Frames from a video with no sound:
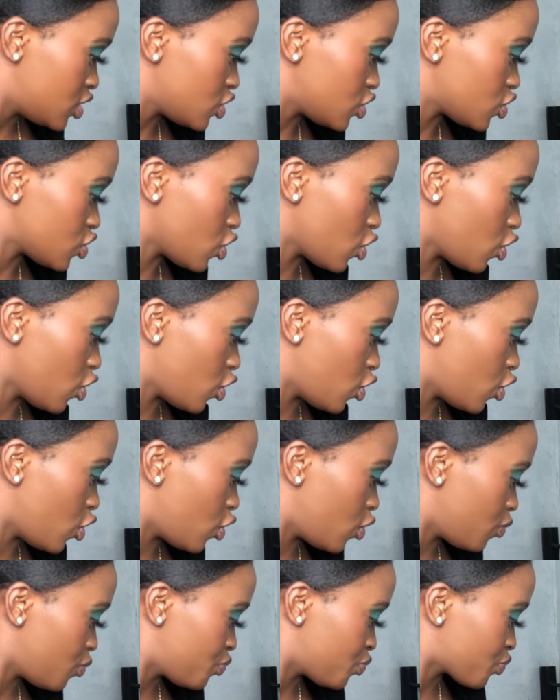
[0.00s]
So
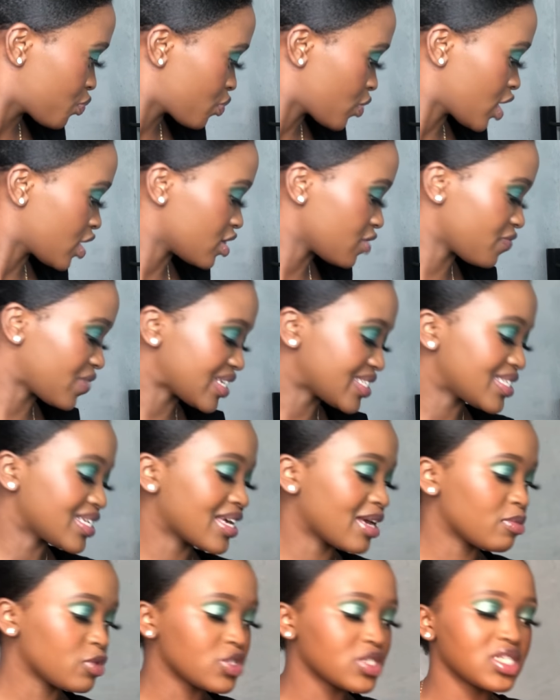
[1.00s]
the first thing
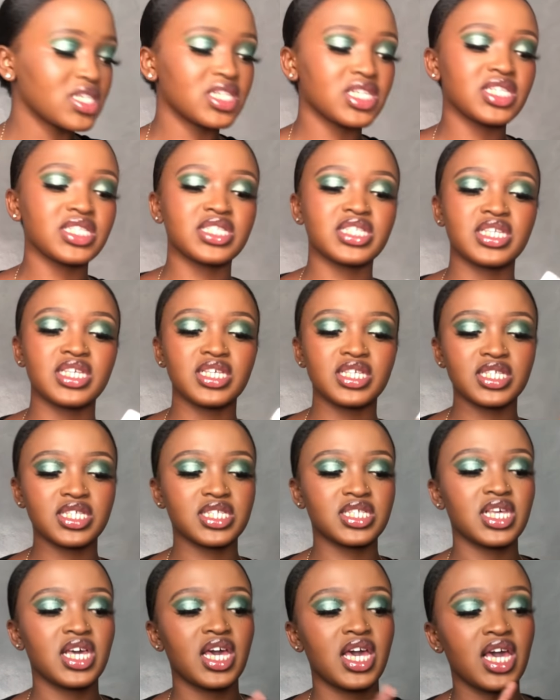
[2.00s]
I'm using is this
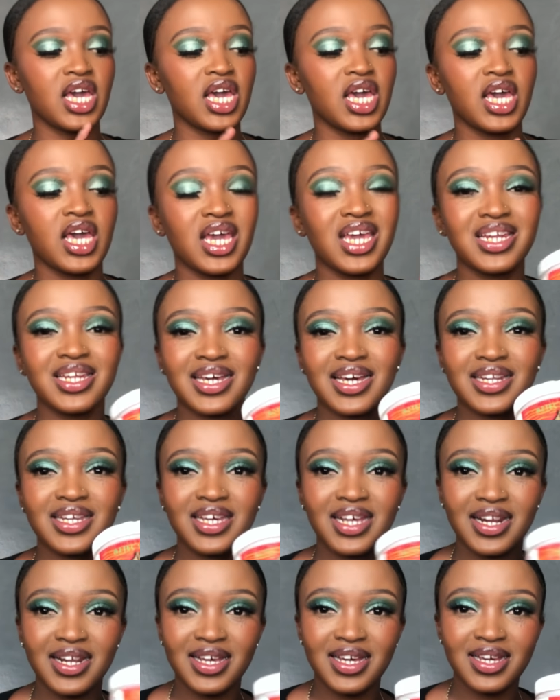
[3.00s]
Indian
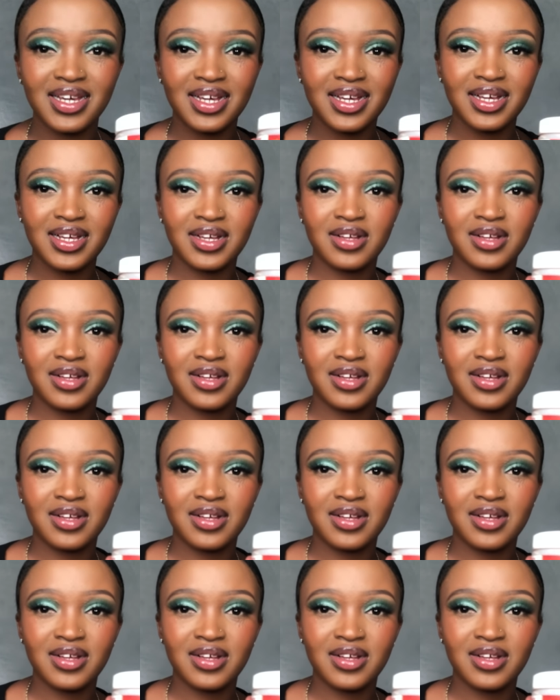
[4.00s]
Healing,